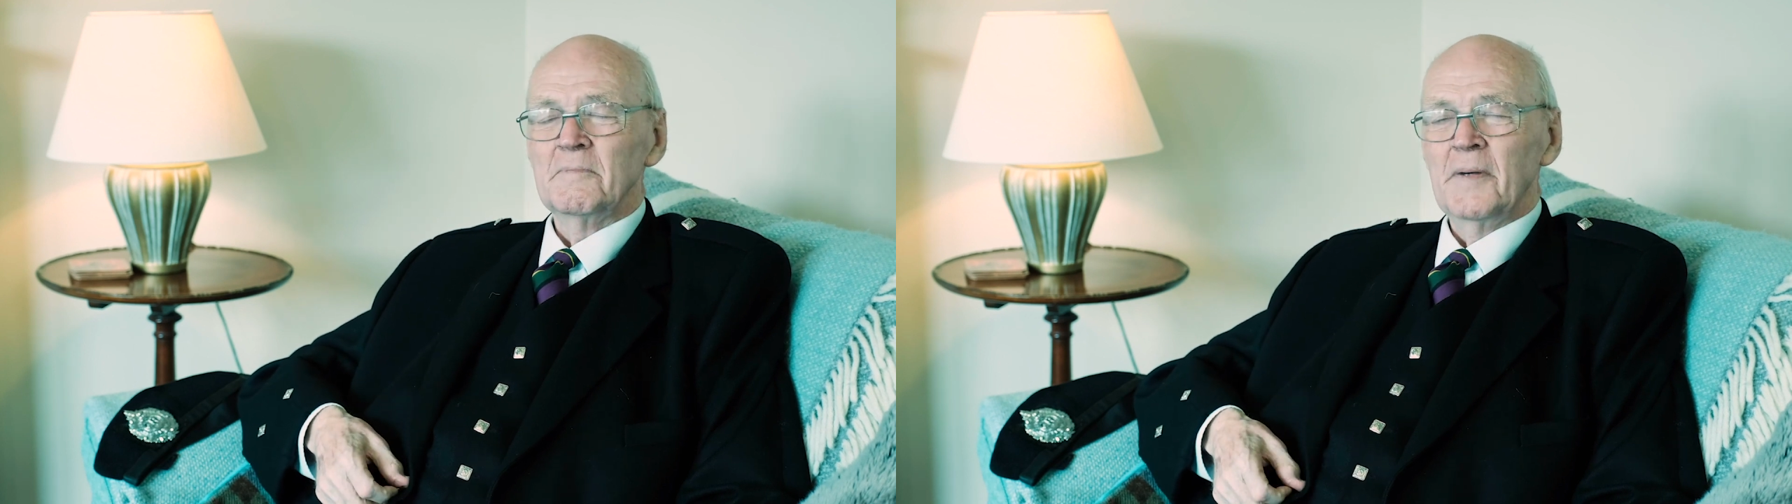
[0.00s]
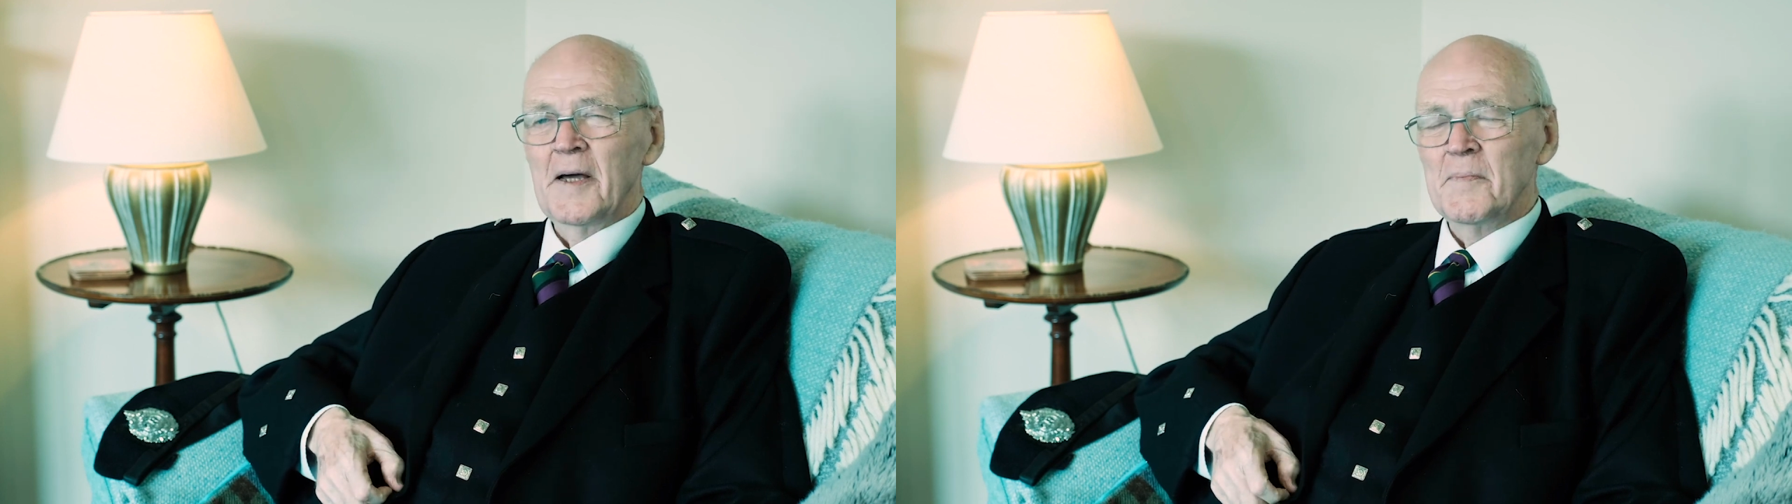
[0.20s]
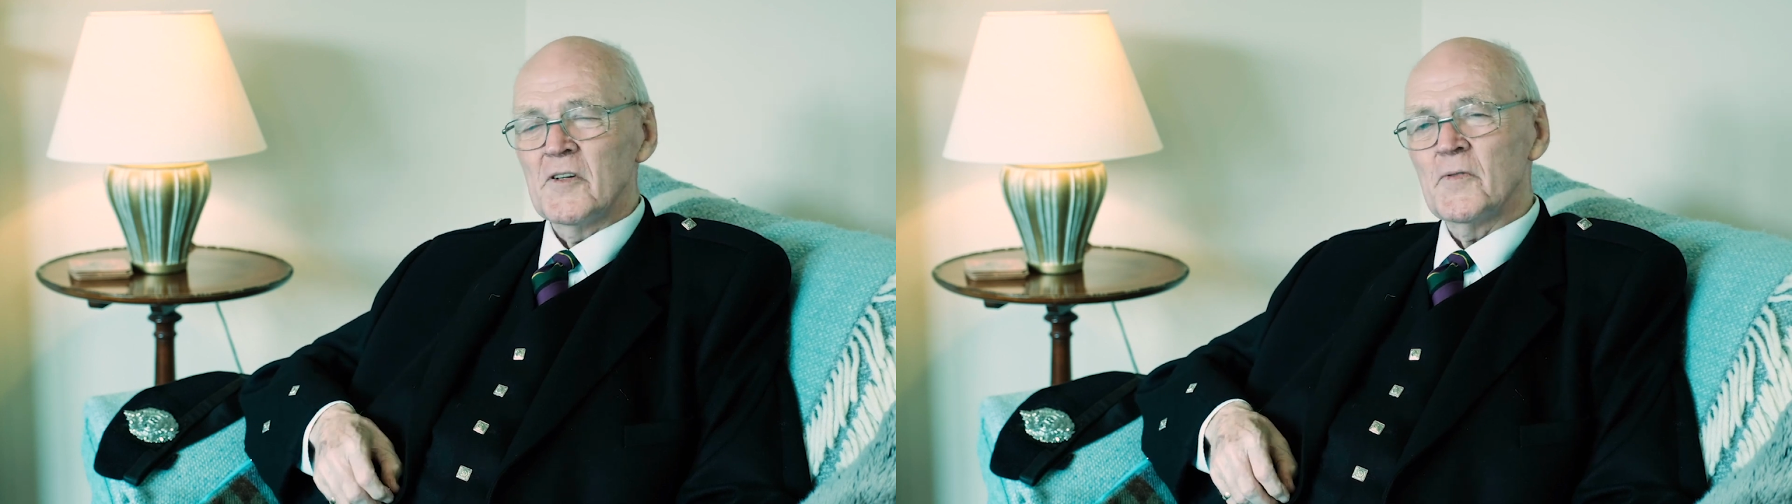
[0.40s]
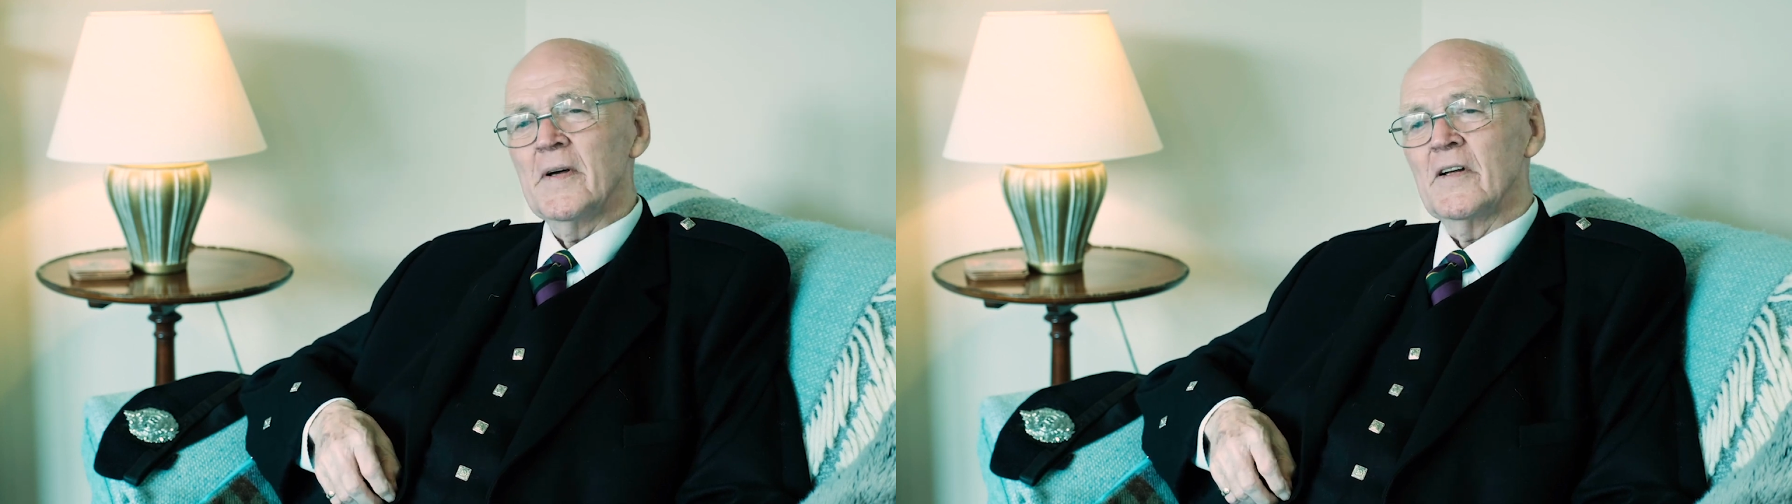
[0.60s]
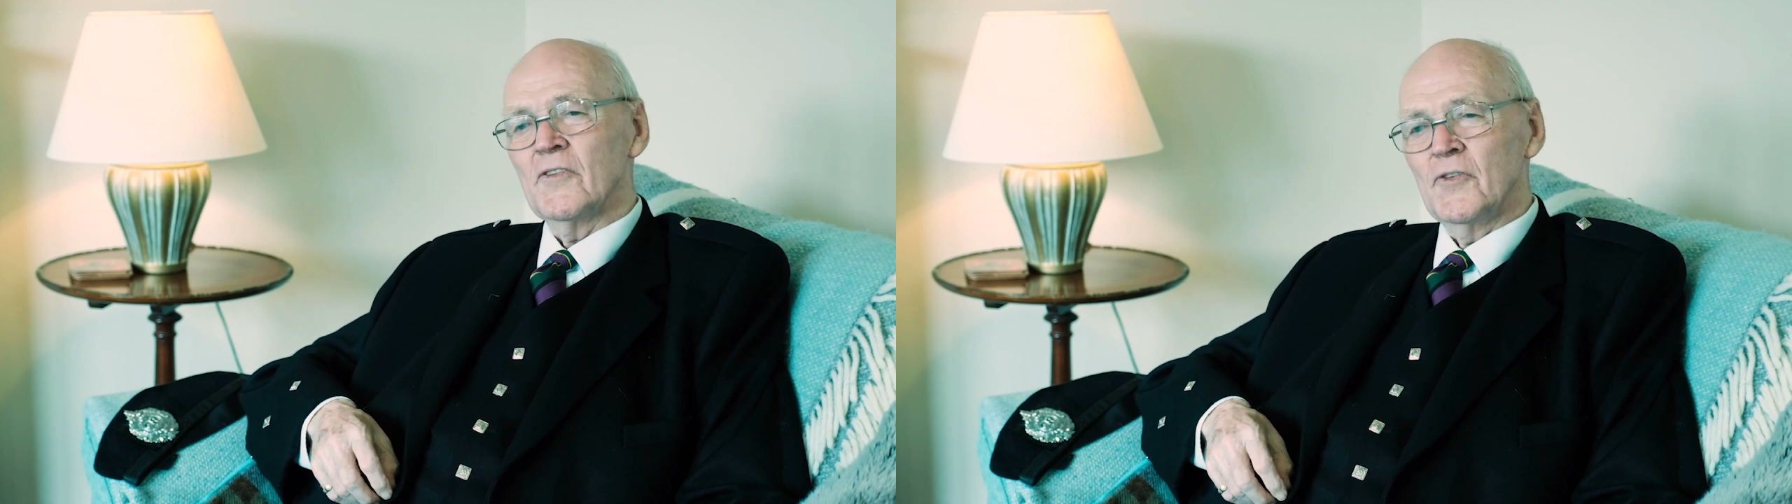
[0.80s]
pipers
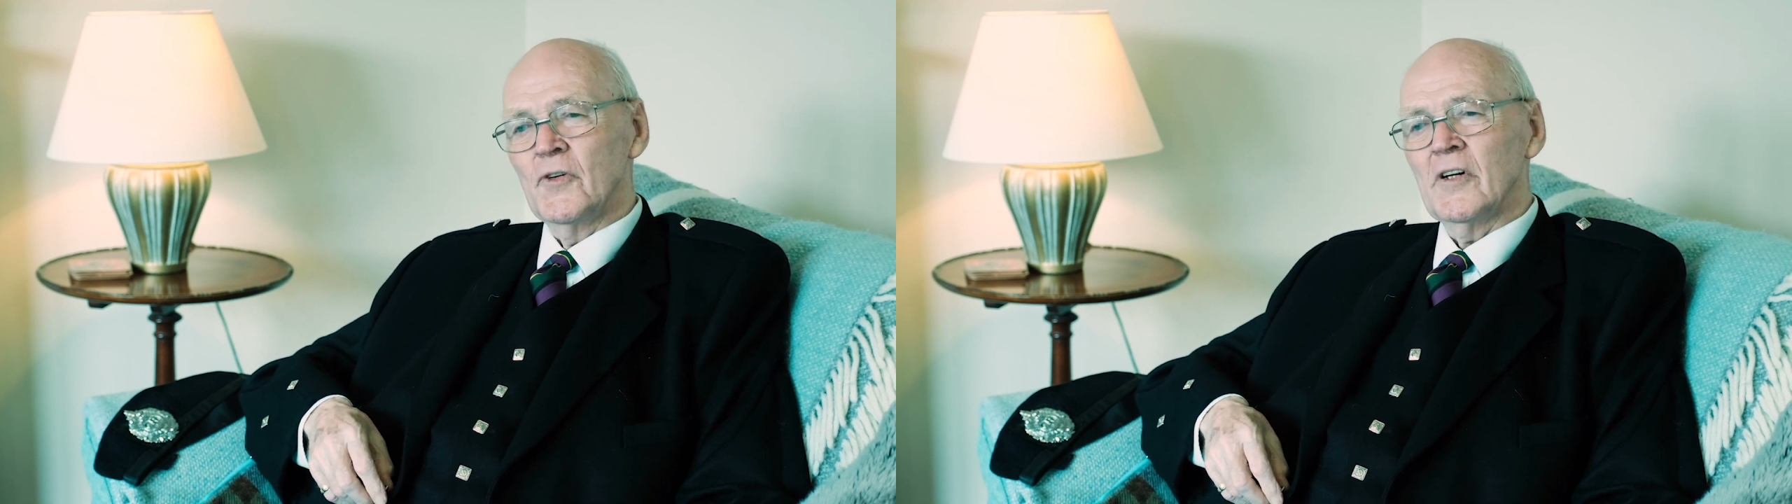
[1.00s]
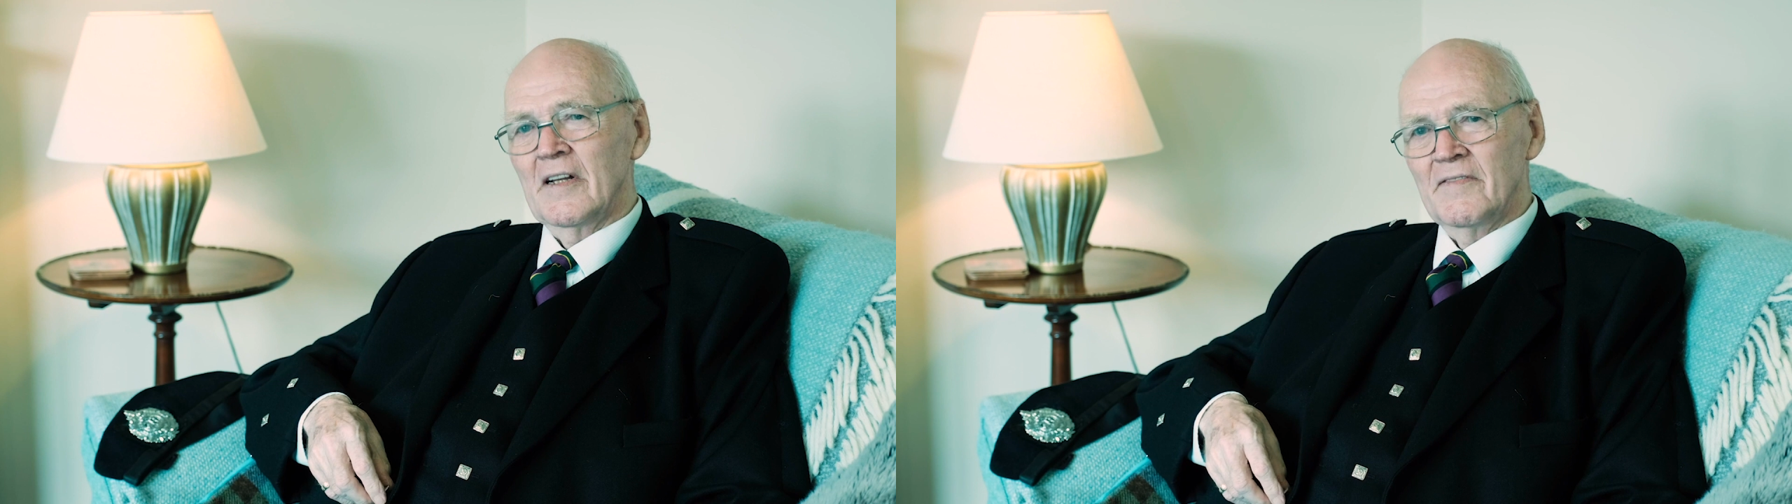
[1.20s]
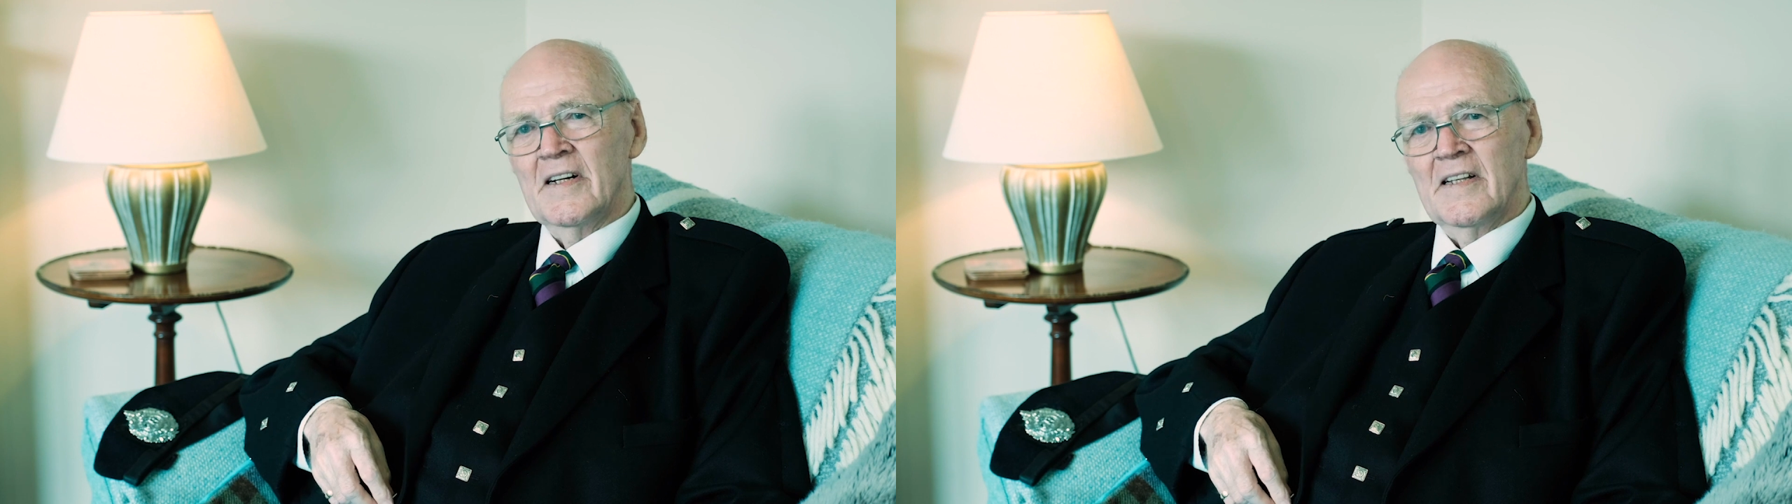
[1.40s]
weren't too clever